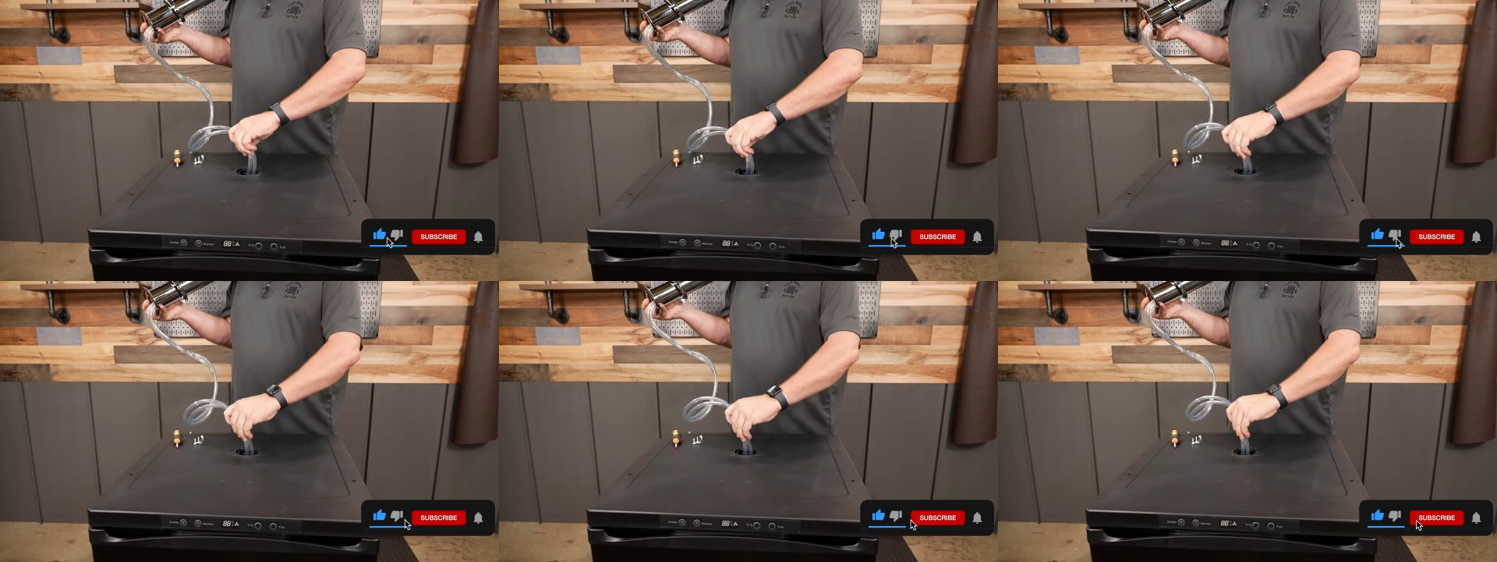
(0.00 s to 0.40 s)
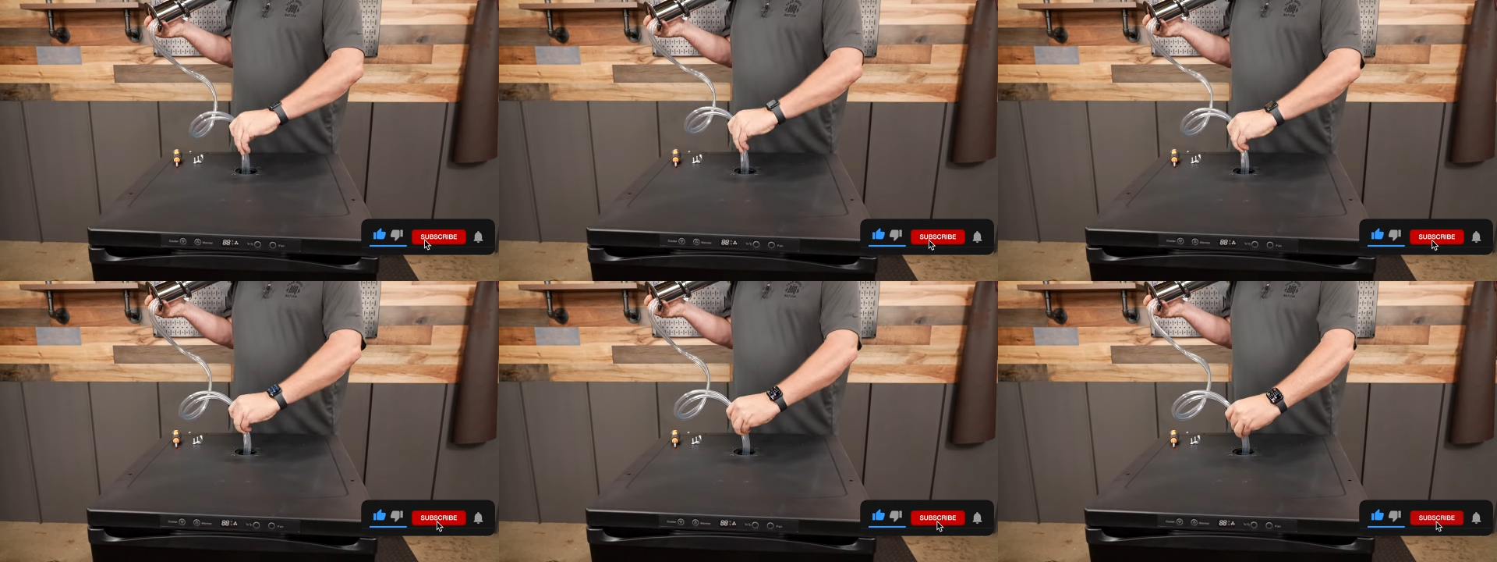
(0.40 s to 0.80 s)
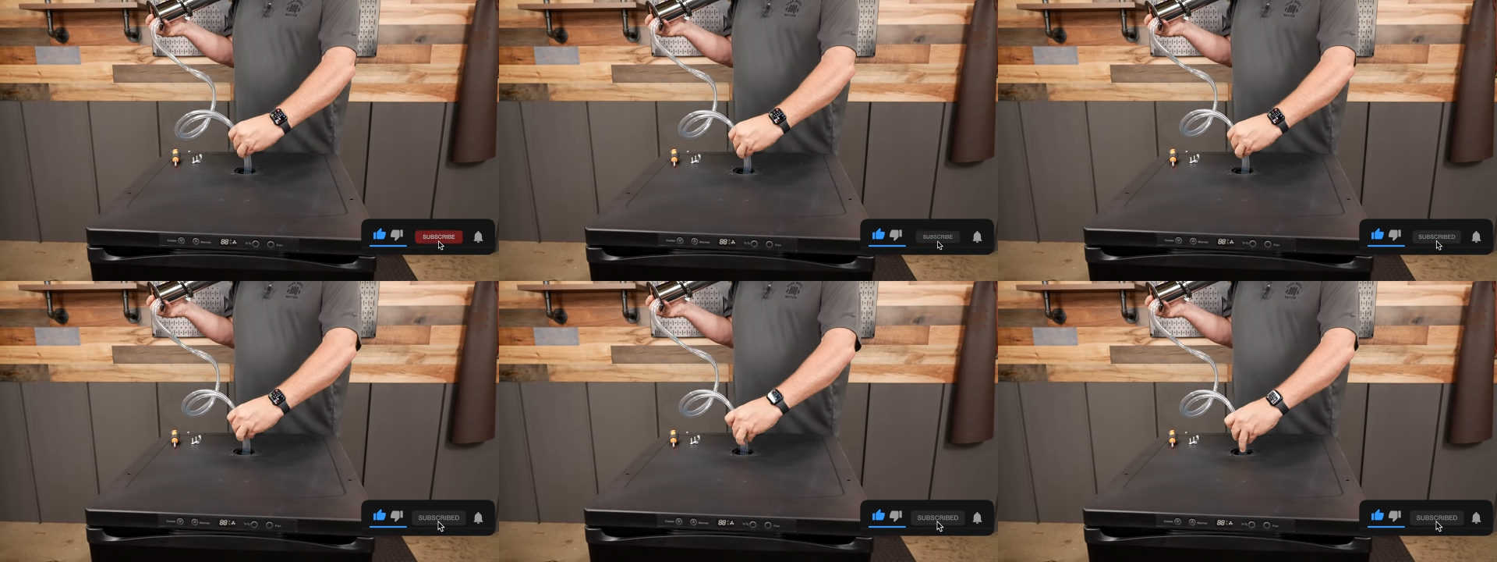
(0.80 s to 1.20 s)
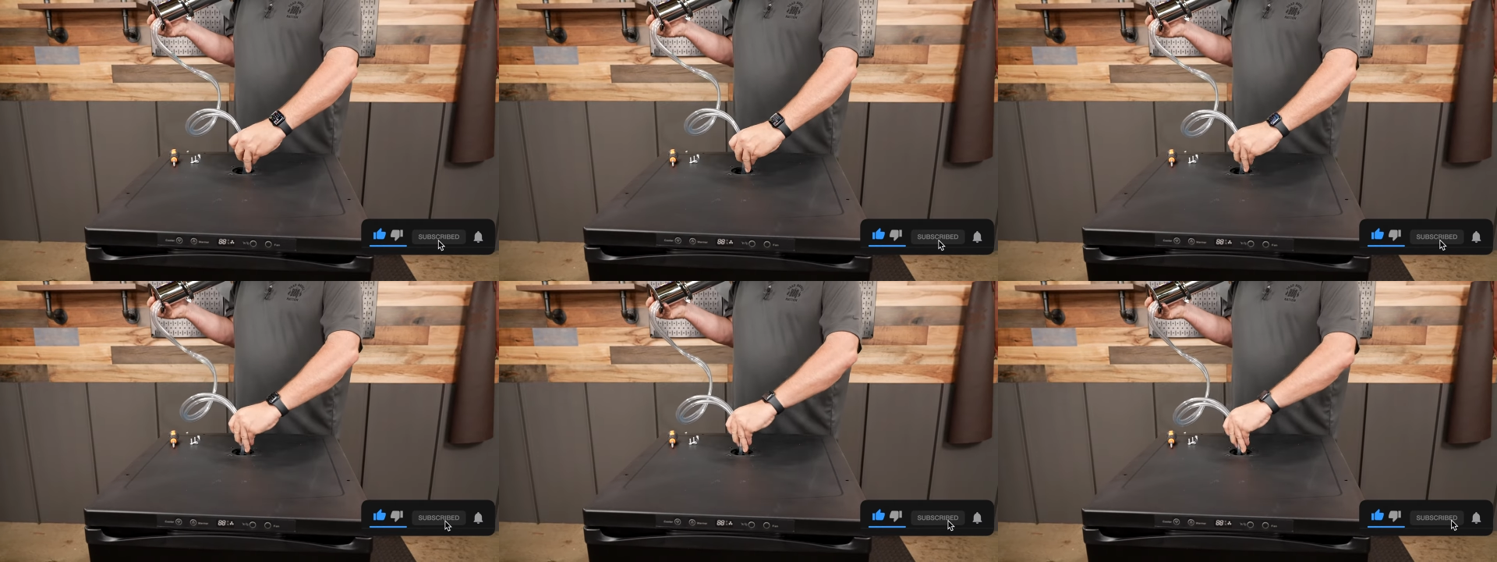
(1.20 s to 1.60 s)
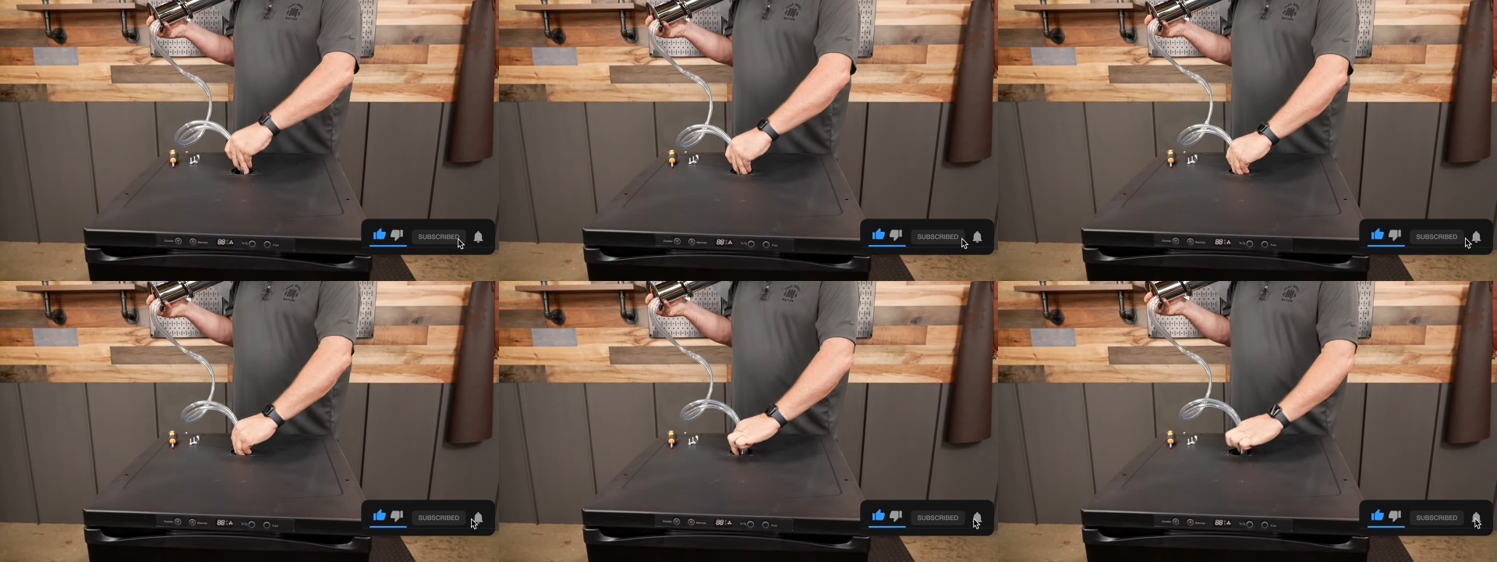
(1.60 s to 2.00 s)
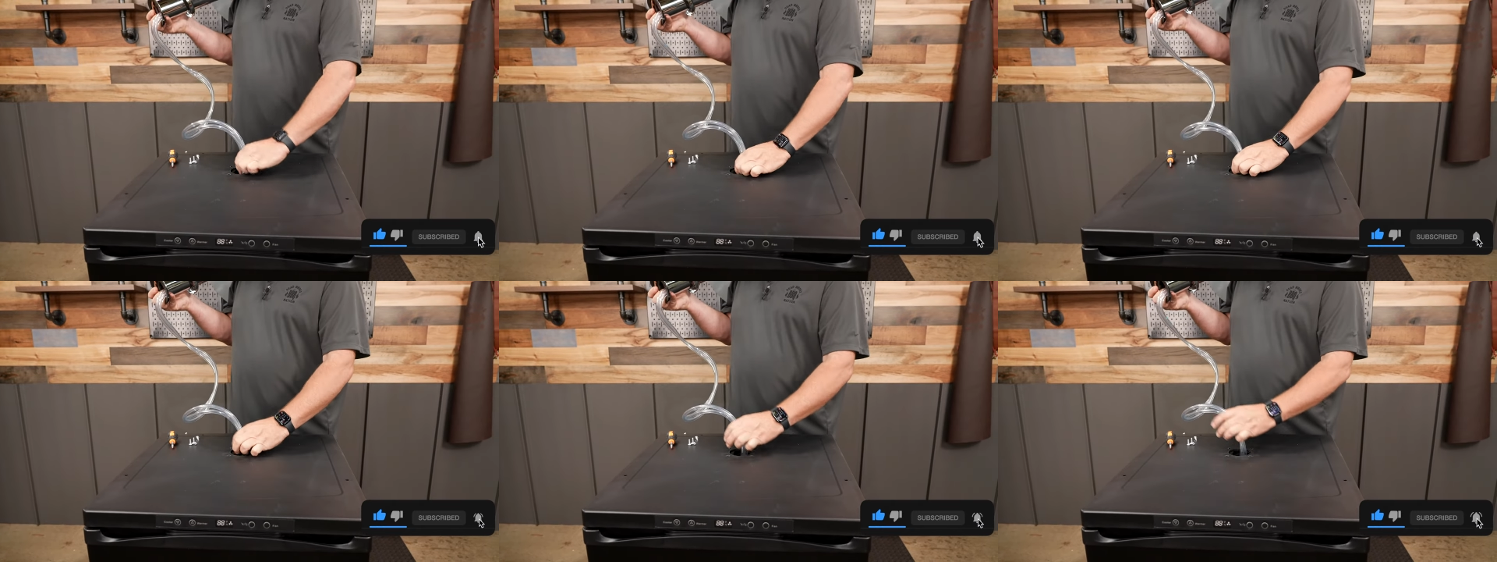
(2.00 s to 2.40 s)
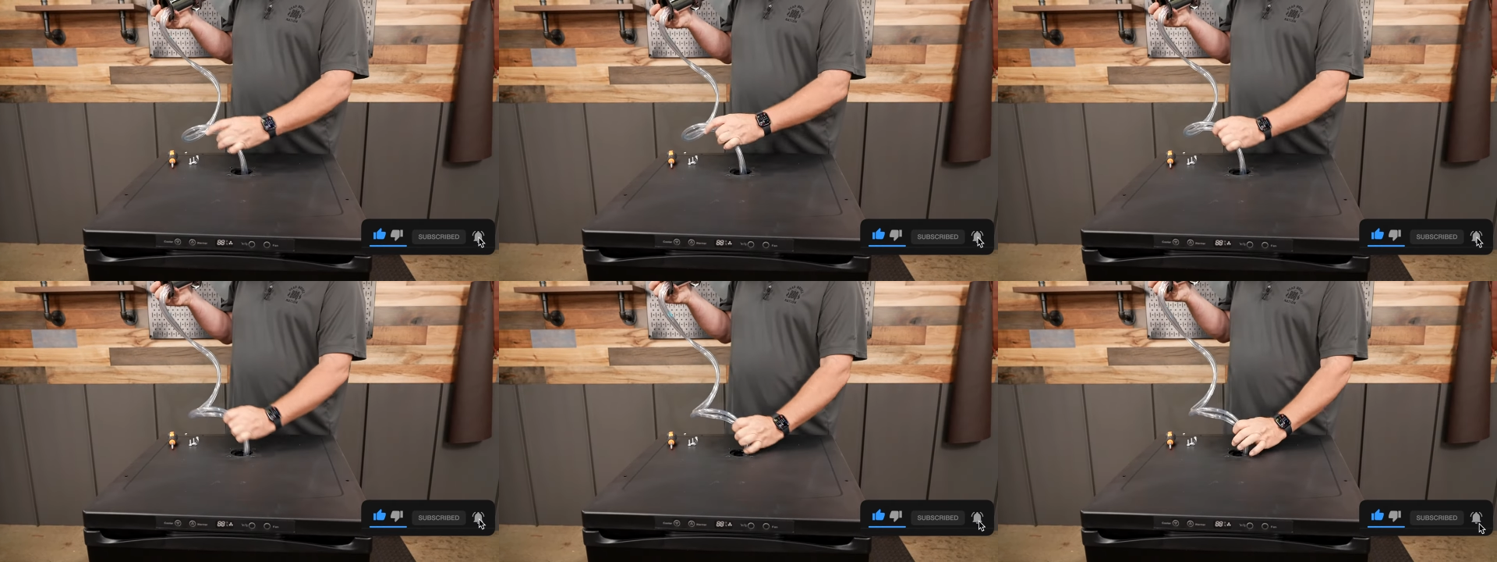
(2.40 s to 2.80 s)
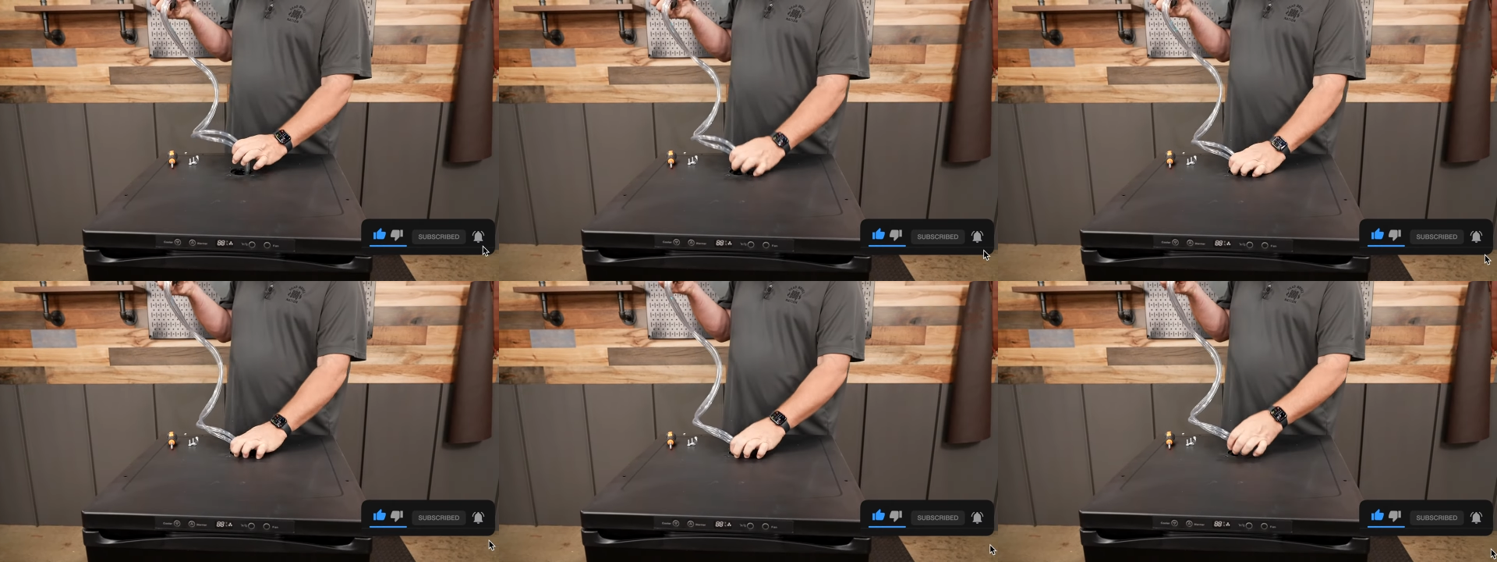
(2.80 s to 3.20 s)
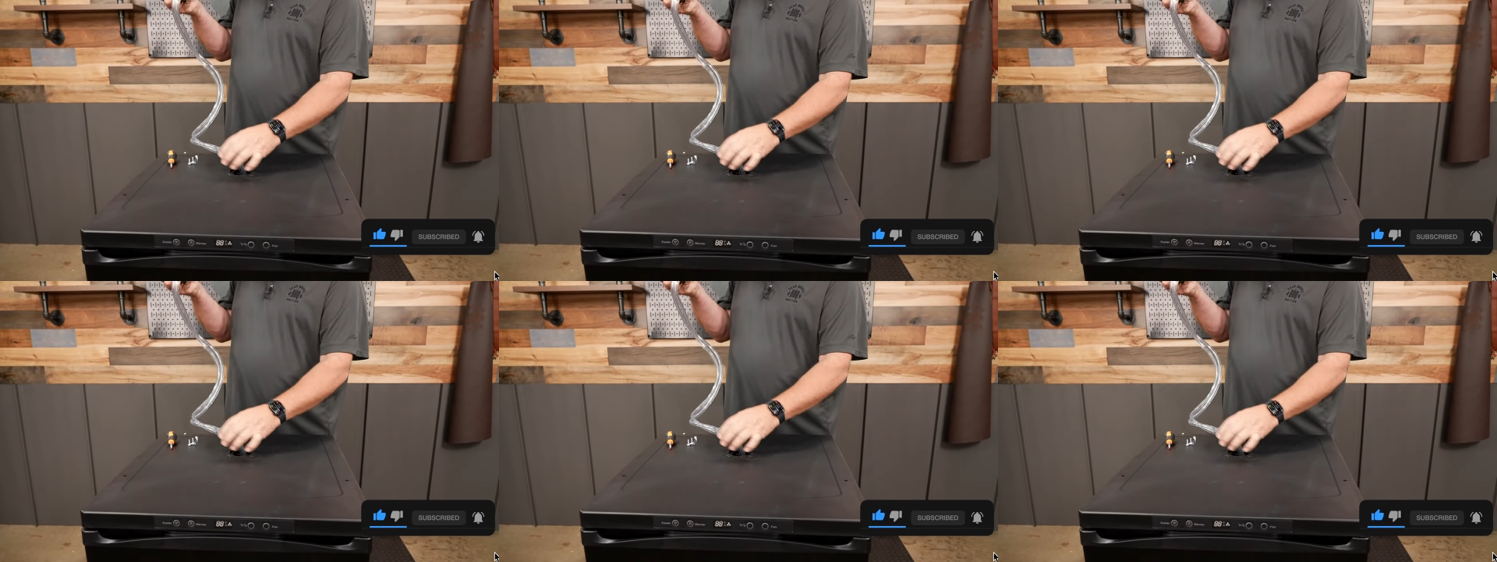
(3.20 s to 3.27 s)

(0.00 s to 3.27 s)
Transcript: No face is visible, so there are no lips to read.